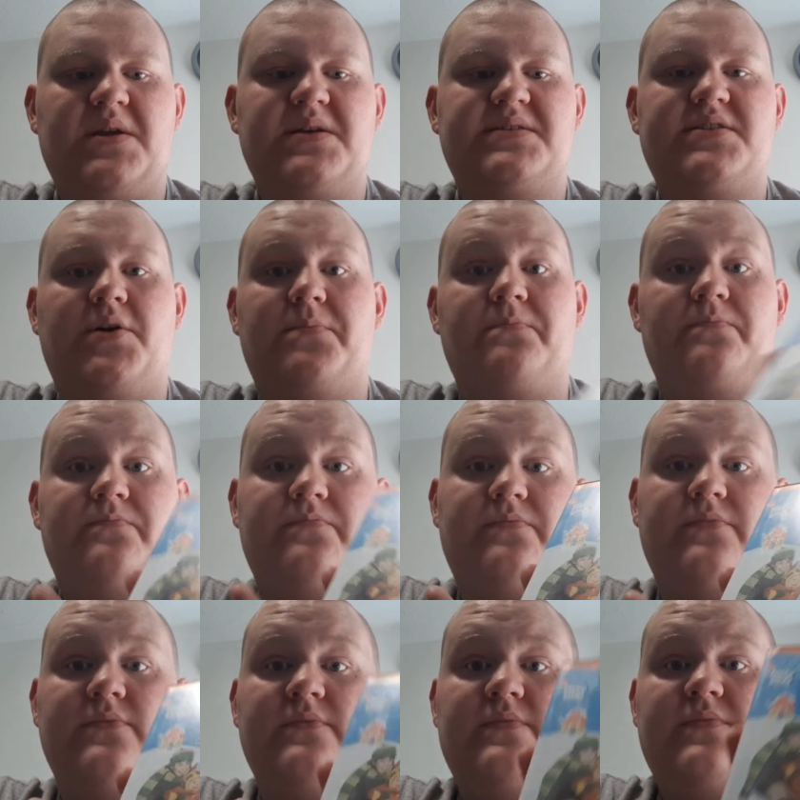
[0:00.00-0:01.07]
So,
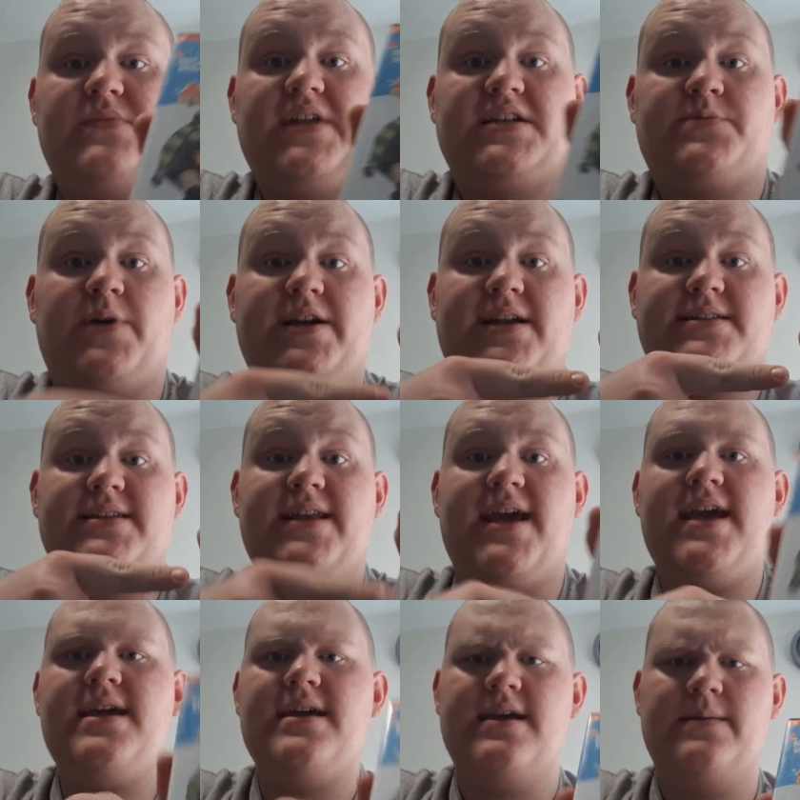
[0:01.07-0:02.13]
that's what I got
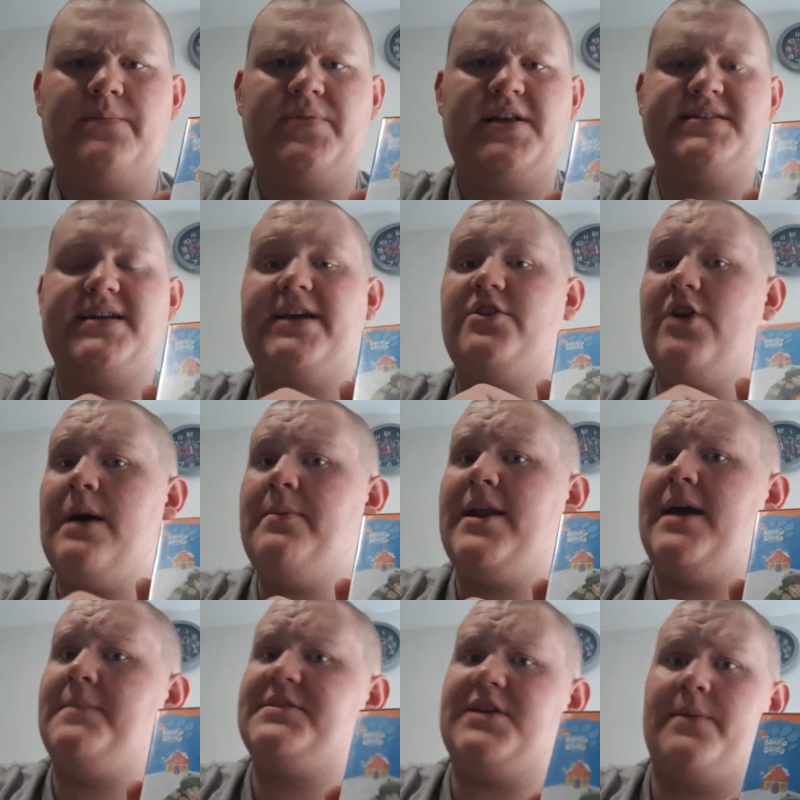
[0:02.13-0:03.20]
today. Plus, I do have an
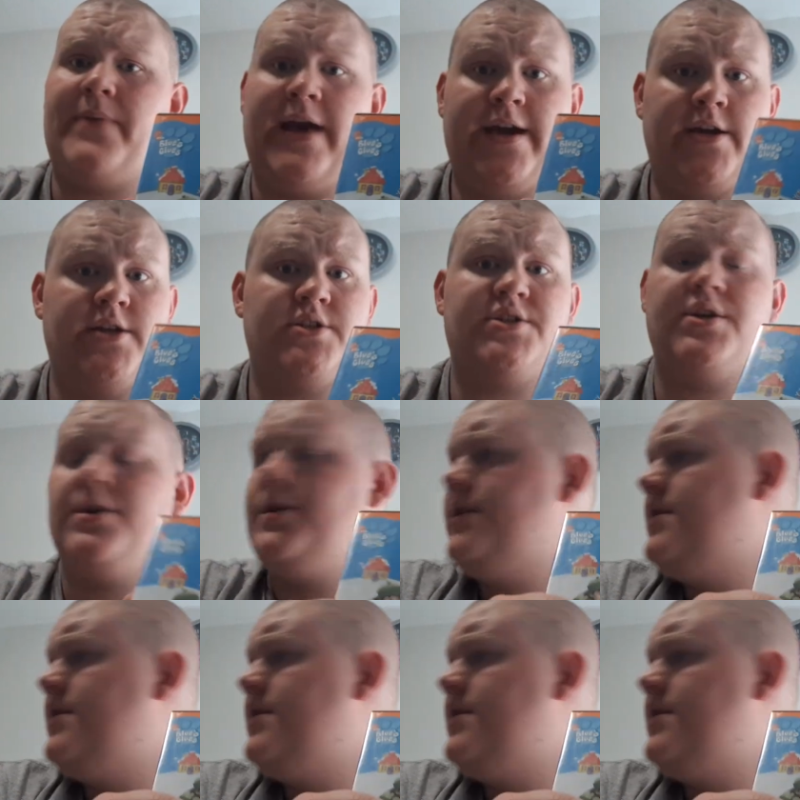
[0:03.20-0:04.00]
Amazon package